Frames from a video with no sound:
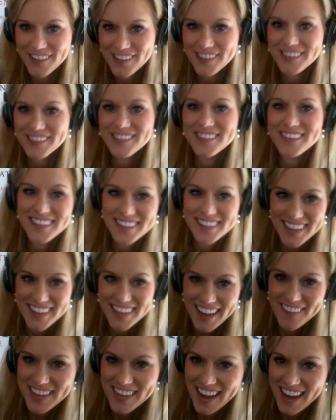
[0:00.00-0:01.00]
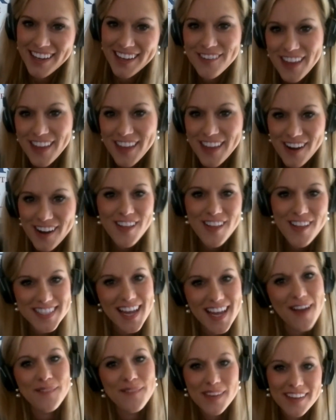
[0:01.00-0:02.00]
Christine yep, O'Donnell. I hear that all Thank the time.
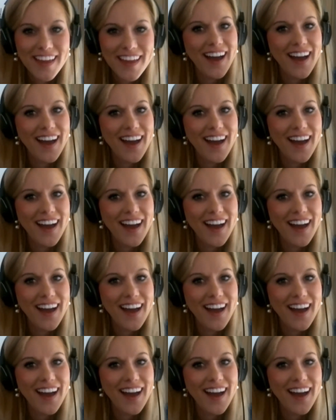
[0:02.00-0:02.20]
You. Yeah.